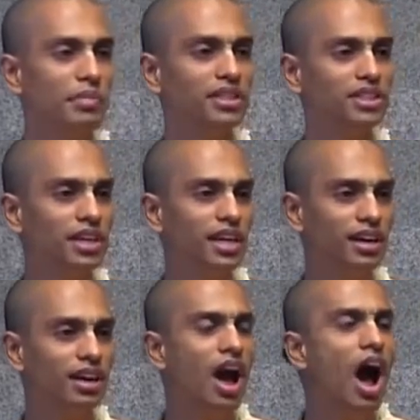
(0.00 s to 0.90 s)
mentioned
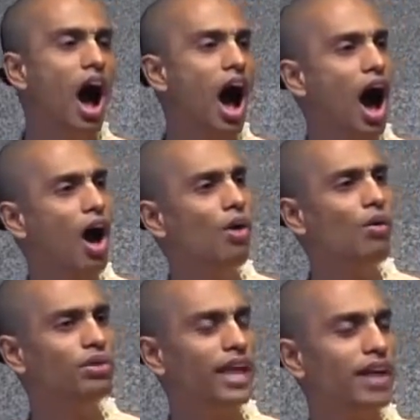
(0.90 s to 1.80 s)
here,
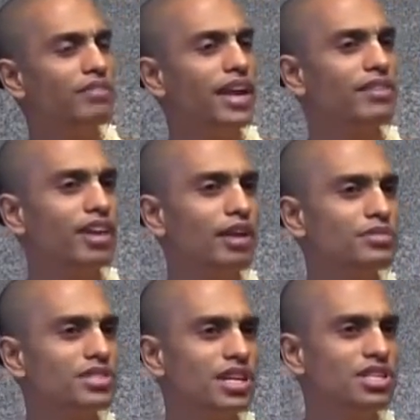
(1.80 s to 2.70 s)
how they have
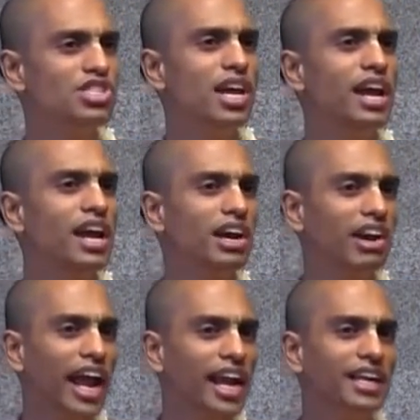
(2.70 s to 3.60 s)
developed such a
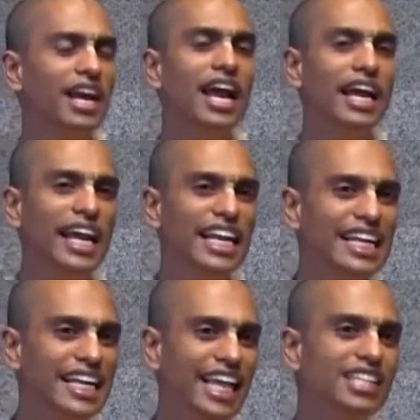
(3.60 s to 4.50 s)
great,
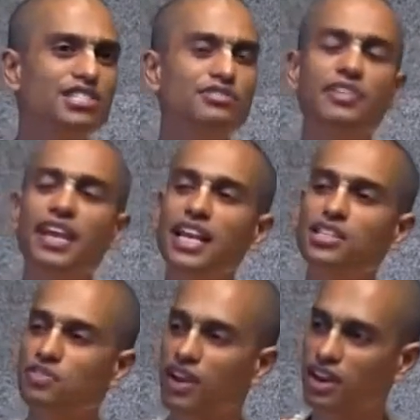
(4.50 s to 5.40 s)
intense
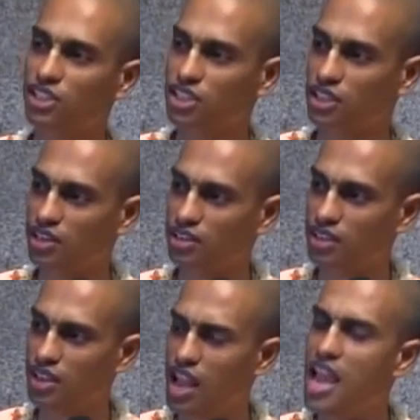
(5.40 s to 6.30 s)
feelings for Krishna.
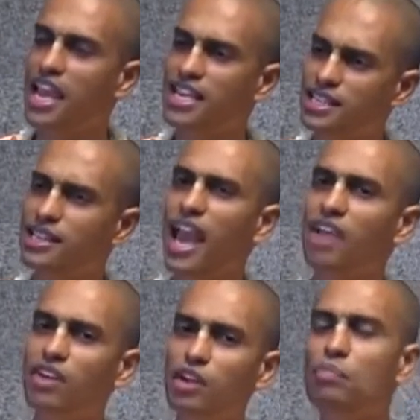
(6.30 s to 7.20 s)
Is it
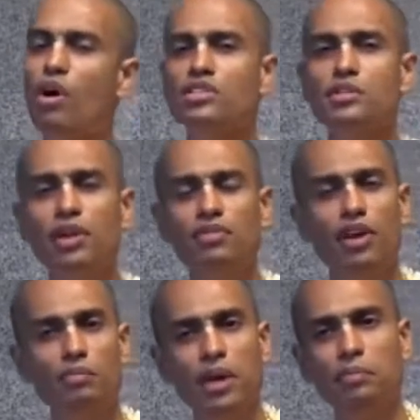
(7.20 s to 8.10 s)
ever possible
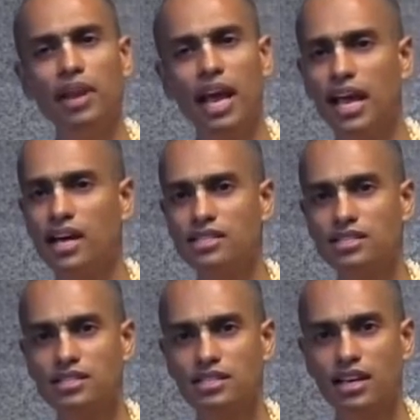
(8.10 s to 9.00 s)
for people like
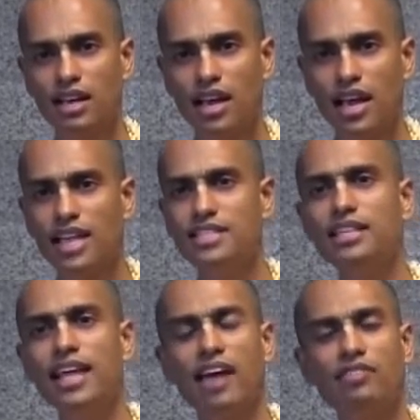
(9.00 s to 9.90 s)
us? Is
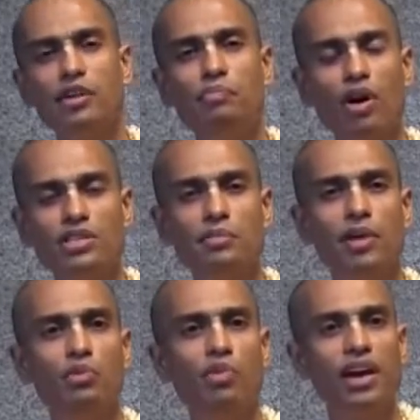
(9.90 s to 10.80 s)
it ever
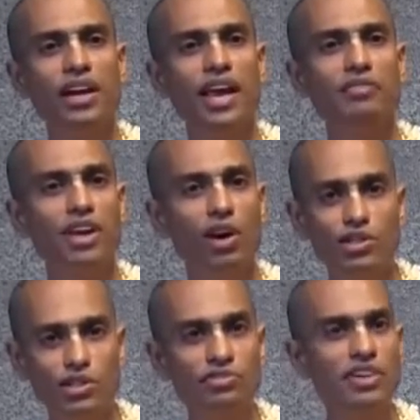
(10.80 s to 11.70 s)
possible one day we
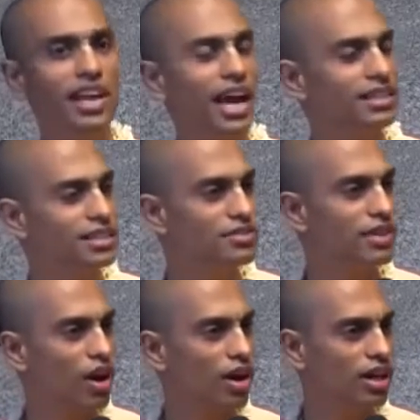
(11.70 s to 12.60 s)
also feel like this
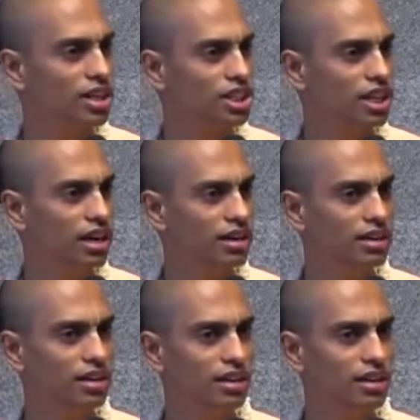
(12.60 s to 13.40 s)
for Lord Krishna?